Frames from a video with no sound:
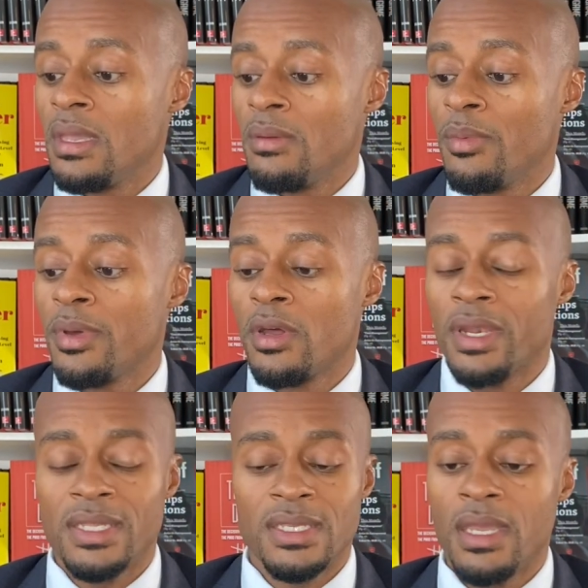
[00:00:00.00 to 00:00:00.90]
We put all
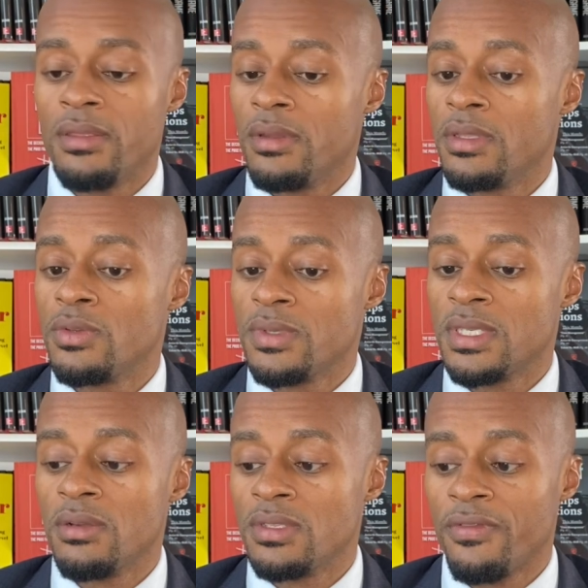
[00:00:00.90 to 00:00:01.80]
that together into a
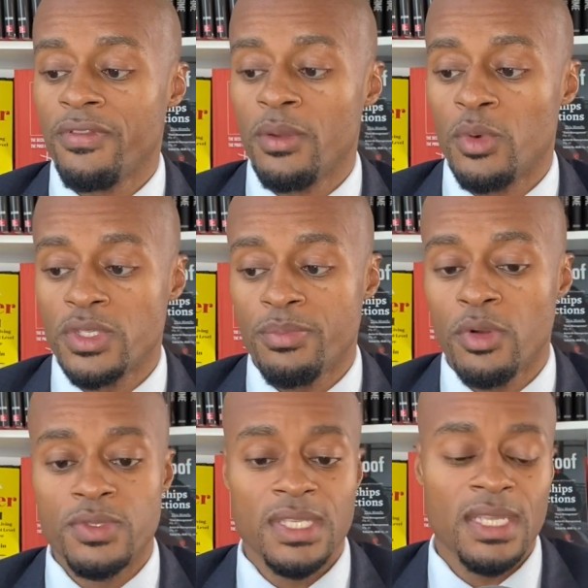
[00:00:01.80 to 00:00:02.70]
series of frameworks,
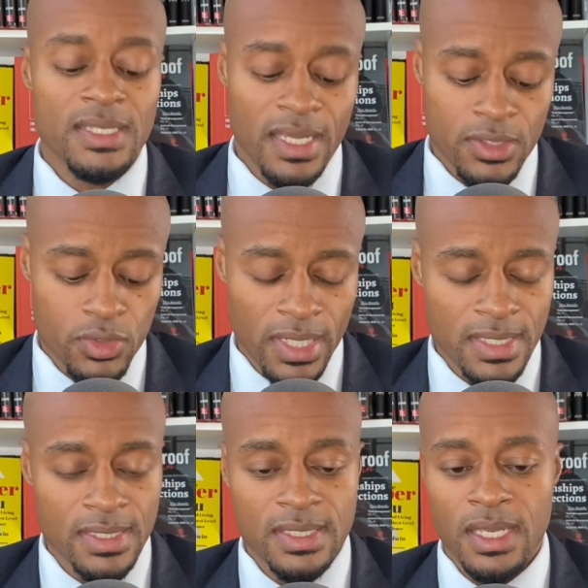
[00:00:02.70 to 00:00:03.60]
approaches, insights,
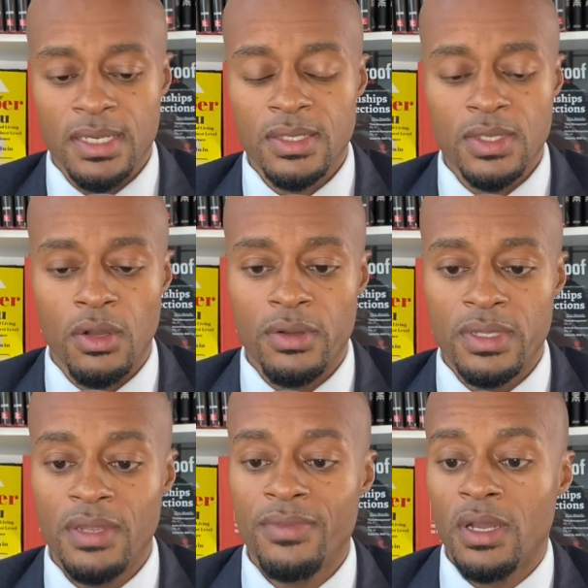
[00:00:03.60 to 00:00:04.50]
strategies, and techniques, all
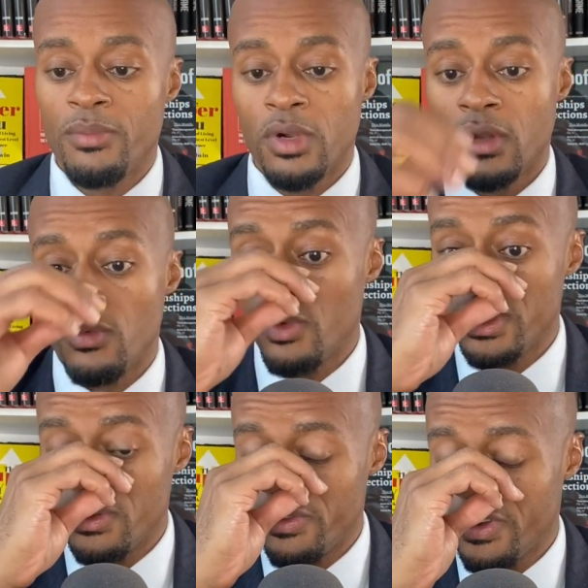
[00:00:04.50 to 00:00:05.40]
underneath the umbrella of one
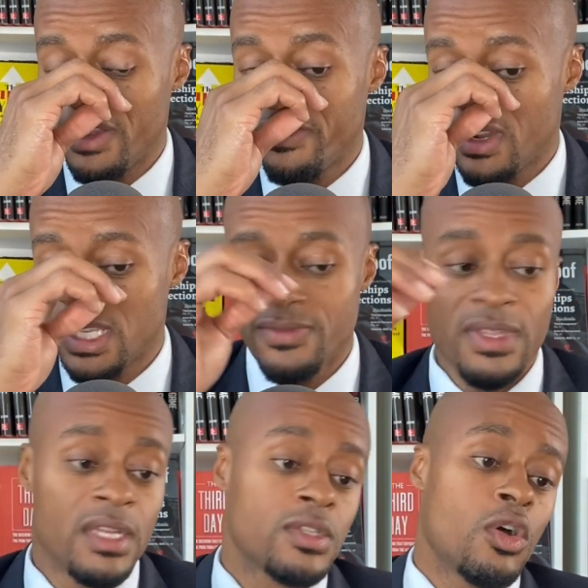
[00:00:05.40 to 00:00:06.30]
unifying philosophy
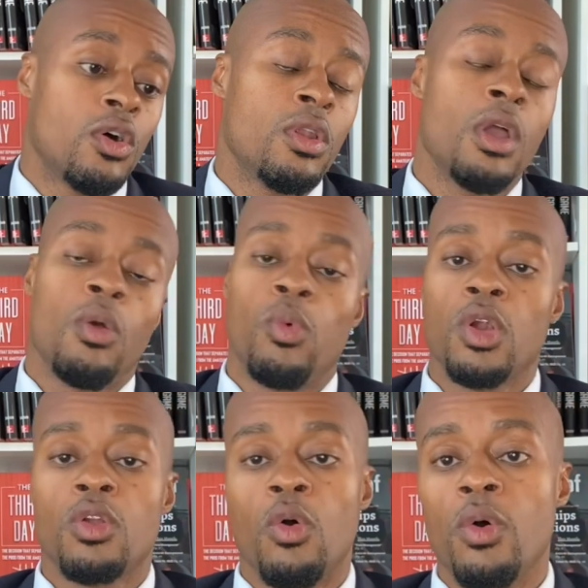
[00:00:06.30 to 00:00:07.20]
that is called
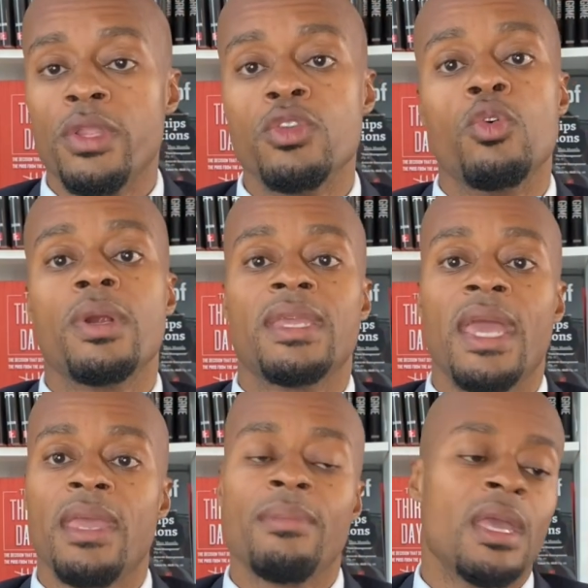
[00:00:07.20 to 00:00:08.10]
Work On Your
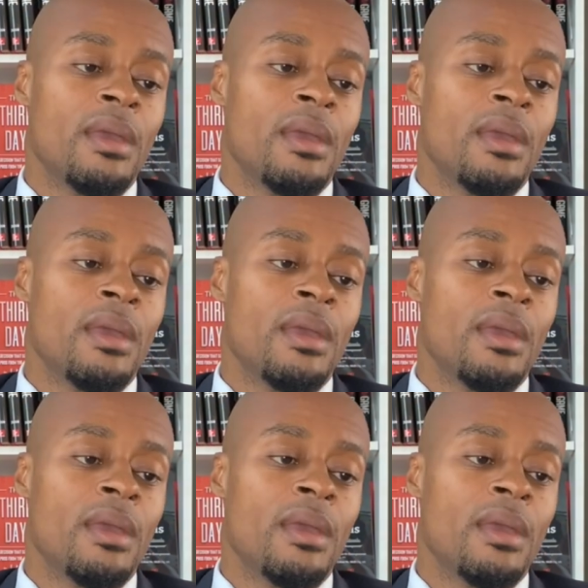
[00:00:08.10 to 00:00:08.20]
Game.